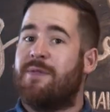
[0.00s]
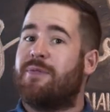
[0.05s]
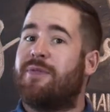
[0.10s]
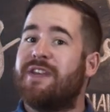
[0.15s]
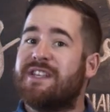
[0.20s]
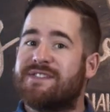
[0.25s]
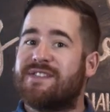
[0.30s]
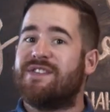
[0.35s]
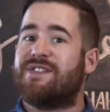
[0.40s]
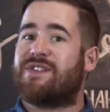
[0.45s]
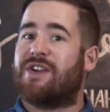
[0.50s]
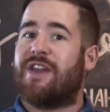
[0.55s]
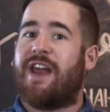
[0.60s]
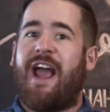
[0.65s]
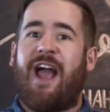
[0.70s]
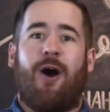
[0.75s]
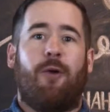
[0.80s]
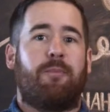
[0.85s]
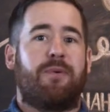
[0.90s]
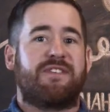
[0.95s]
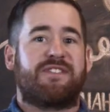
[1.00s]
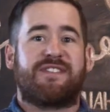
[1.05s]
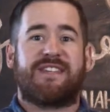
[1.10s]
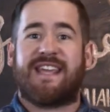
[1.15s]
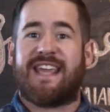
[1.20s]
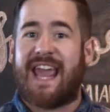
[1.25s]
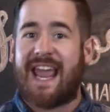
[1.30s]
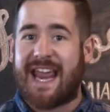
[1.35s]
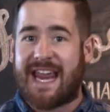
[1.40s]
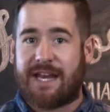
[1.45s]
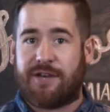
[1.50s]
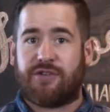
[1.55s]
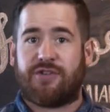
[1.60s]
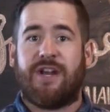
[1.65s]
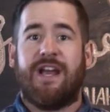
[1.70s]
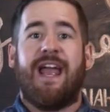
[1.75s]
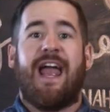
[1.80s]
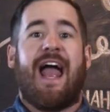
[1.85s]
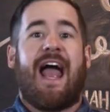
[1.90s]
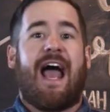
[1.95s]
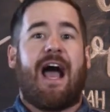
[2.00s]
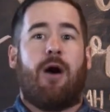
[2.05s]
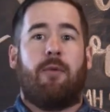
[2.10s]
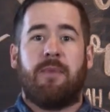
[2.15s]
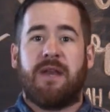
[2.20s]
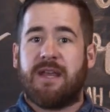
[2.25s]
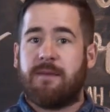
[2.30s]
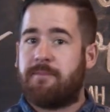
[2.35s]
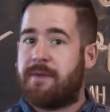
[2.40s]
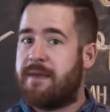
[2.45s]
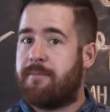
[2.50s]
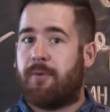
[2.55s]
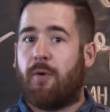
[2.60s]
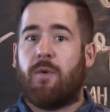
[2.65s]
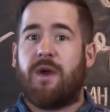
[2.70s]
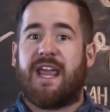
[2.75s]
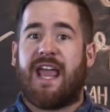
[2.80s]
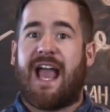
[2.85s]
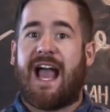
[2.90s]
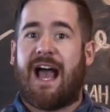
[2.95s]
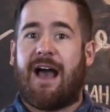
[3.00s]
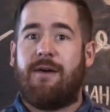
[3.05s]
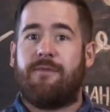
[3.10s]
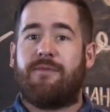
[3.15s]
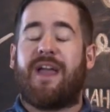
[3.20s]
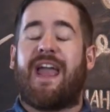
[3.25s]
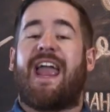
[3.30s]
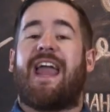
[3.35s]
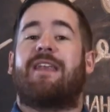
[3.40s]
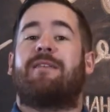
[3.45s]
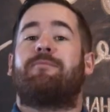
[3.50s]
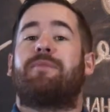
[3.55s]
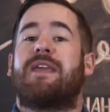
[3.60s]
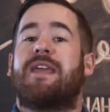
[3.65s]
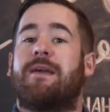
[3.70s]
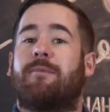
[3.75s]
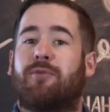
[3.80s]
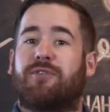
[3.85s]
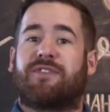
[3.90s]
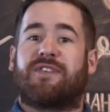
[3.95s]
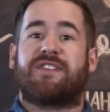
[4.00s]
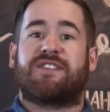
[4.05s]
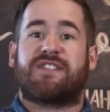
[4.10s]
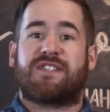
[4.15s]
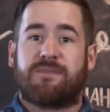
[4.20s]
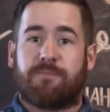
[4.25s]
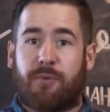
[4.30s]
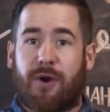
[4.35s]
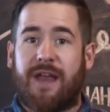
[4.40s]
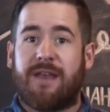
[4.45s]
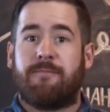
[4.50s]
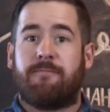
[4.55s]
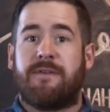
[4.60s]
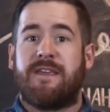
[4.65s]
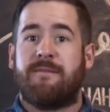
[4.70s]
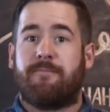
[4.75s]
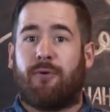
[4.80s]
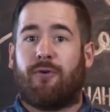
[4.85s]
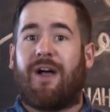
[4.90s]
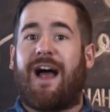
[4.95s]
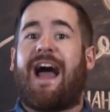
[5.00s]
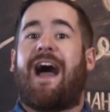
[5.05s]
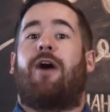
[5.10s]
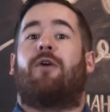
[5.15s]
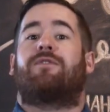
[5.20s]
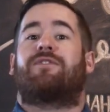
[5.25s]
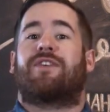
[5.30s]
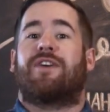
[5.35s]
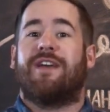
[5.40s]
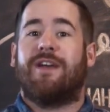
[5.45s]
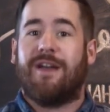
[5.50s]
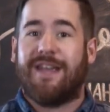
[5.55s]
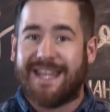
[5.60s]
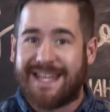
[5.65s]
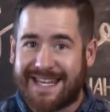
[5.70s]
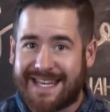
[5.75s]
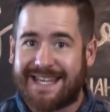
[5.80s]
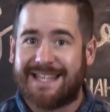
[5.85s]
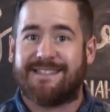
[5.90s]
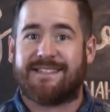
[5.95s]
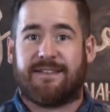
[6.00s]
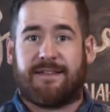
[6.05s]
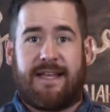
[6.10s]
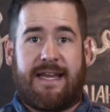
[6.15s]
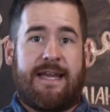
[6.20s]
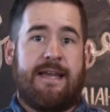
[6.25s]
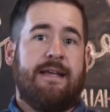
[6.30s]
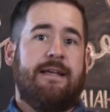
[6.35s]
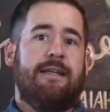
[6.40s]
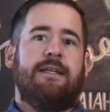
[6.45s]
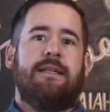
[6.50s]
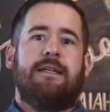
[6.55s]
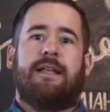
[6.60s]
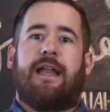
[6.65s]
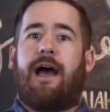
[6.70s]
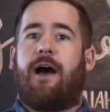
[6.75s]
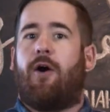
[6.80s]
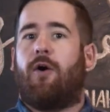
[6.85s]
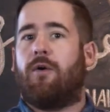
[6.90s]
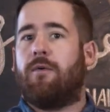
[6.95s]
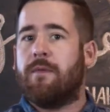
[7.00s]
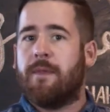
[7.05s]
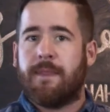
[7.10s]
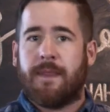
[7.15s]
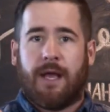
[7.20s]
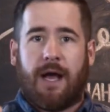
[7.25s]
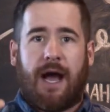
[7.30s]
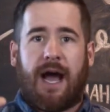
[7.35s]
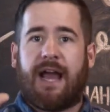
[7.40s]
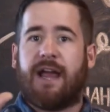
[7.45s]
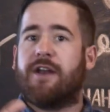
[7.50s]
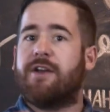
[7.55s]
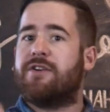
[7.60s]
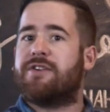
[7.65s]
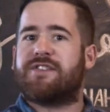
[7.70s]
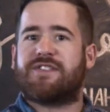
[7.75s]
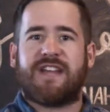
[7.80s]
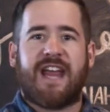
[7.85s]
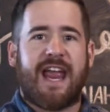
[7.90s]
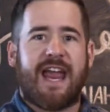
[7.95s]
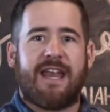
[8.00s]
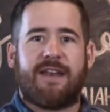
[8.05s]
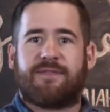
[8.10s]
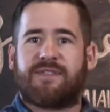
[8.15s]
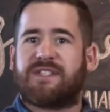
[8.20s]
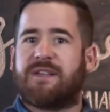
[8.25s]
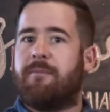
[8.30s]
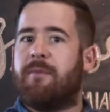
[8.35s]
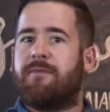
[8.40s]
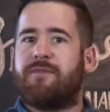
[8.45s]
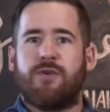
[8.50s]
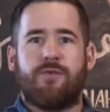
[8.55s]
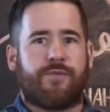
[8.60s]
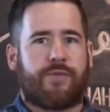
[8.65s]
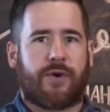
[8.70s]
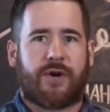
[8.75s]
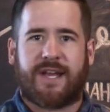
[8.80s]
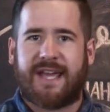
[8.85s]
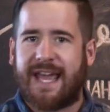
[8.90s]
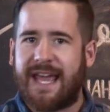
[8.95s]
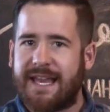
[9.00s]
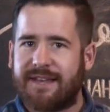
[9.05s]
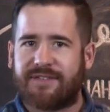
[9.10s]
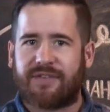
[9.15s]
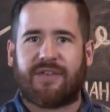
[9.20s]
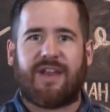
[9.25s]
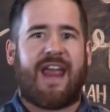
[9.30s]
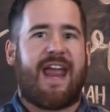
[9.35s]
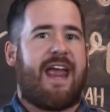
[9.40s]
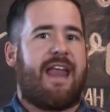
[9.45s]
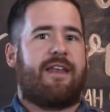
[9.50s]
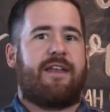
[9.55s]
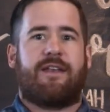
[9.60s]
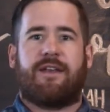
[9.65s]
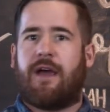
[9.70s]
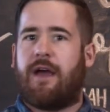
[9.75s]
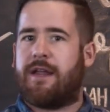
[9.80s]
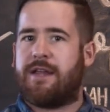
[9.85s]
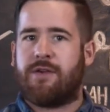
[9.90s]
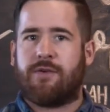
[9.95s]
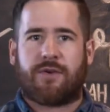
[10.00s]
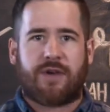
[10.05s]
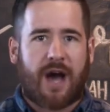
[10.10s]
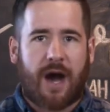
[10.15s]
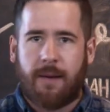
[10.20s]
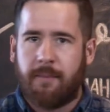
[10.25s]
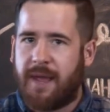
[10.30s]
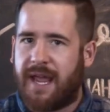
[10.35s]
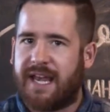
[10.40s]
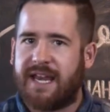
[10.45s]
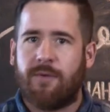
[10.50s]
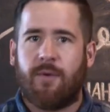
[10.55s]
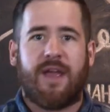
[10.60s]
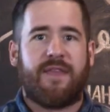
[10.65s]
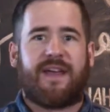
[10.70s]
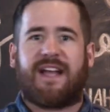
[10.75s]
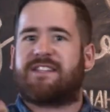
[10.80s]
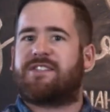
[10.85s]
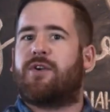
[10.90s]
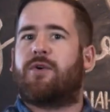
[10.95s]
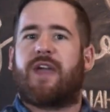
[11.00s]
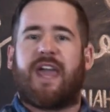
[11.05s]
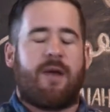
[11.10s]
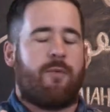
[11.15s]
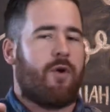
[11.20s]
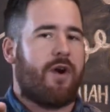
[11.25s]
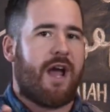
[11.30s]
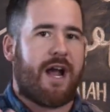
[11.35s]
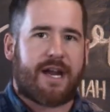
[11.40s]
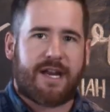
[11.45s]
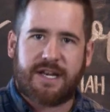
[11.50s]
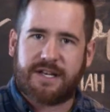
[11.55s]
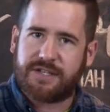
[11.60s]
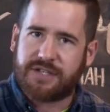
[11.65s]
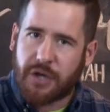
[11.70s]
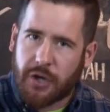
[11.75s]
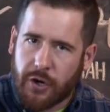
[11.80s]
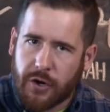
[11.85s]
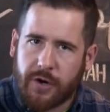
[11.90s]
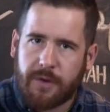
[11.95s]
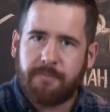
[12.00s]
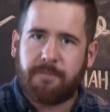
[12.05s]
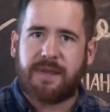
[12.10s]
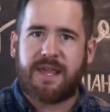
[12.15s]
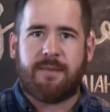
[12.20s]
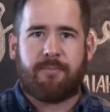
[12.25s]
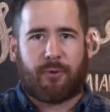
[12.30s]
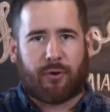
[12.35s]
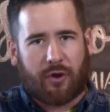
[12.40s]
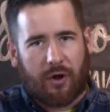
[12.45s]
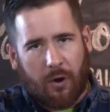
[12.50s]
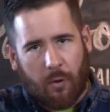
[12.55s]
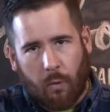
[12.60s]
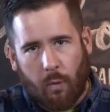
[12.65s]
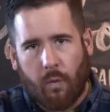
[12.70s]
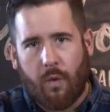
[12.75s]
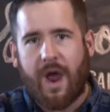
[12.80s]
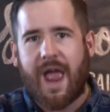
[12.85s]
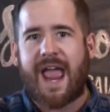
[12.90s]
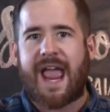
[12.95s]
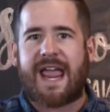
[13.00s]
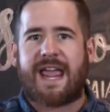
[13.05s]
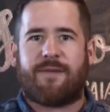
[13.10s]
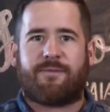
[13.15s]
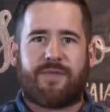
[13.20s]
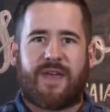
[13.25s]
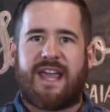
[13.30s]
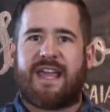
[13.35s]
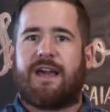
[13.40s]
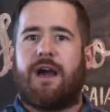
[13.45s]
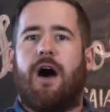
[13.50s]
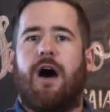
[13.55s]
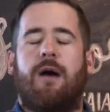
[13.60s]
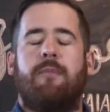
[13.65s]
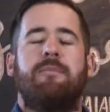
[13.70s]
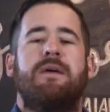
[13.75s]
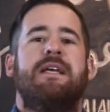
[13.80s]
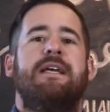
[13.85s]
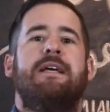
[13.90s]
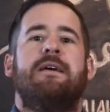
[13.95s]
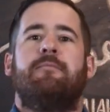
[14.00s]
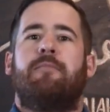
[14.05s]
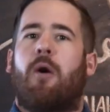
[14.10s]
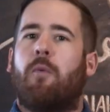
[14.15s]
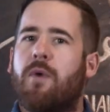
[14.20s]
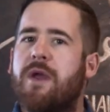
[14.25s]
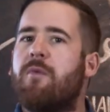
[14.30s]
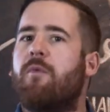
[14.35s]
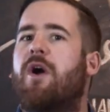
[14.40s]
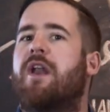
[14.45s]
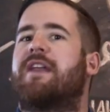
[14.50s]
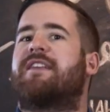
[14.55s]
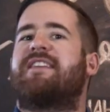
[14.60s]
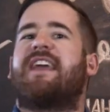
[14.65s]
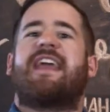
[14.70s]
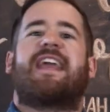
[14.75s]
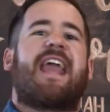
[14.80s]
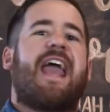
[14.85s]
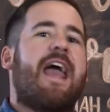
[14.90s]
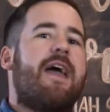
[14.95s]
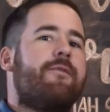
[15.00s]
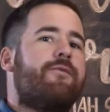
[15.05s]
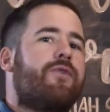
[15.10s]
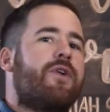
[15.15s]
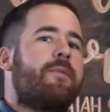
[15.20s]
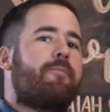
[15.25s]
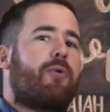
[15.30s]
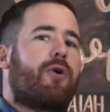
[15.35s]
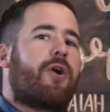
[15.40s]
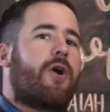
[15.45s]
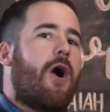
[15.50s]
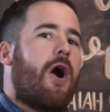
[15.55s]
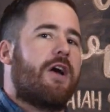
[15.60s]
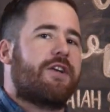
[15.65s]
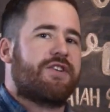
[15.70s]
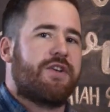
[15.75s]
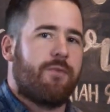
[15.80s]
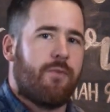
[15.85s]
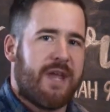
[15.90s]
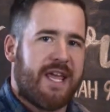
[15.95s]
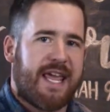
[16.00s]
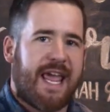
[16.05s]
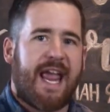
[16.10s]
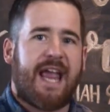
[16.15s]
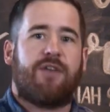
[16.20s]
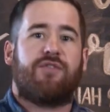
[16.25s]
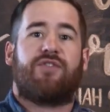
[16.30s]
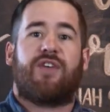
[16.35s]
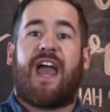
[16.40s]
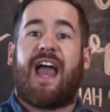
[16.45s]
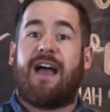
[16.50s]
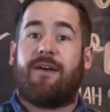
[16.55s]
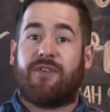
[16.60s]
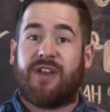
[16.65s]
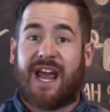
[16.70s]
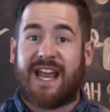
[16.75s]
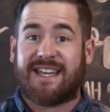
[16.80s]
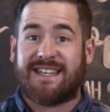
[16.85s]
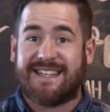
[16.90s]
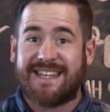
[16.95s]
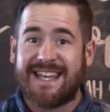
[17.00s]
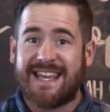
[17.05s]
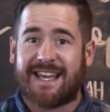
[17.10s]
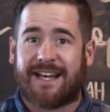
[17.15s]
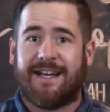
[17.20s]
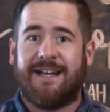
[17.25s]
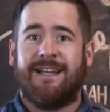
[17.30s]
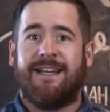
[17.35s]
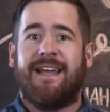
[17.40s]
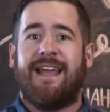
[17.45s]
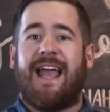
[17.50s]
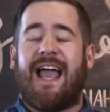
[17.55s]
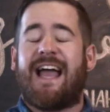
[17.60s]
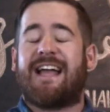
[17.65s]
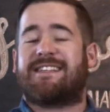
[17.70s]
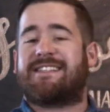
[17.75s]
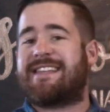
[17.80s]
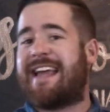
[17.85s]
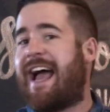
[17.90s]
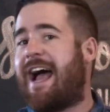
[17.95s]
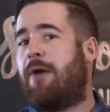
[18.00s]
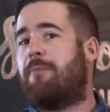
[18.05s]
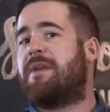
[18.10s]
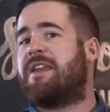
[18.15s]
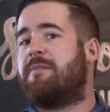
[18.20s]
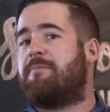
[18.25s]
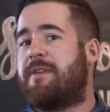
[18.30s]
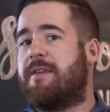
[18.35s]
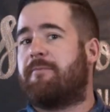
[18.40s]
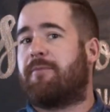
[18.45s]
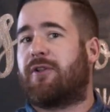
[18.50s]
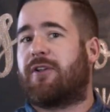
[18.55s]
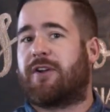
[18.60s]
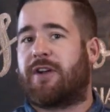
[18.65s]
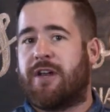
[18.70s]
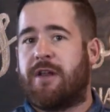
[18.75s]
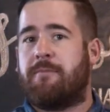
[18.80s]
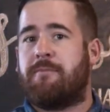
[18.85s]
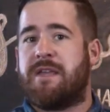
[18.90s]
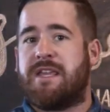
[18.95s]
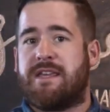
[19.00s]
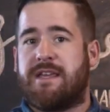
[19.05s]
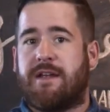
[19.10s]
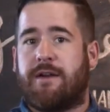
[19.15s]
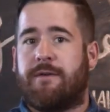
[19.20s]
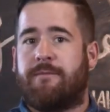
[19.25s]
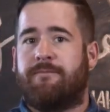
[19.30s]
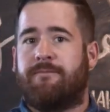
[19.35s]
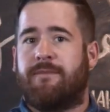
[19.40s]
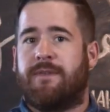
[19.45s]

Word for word: This is going to help us gauge how many people we have and be able to spread people out easily. Now, I understand if some of you forget and uh, you come anyway, that's okay. We're not going to turn people away if they come, but we want to take every precaution we can to have an idea as to how many people are going to be here.